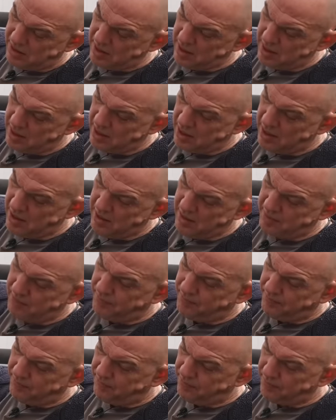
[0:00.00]

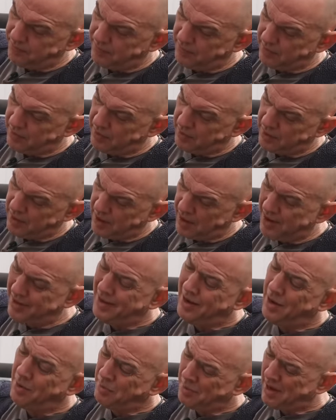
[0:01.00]
Um,
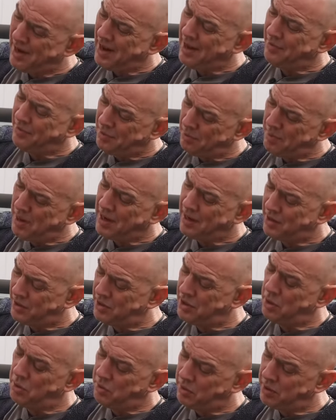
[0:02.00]
and then I'm gonna have to make a
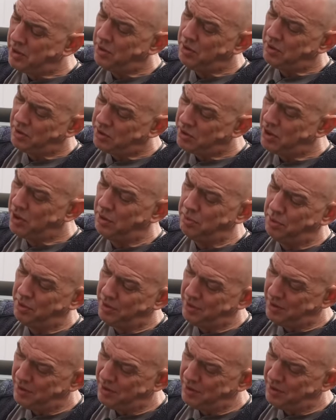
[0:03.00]
tool to do the job.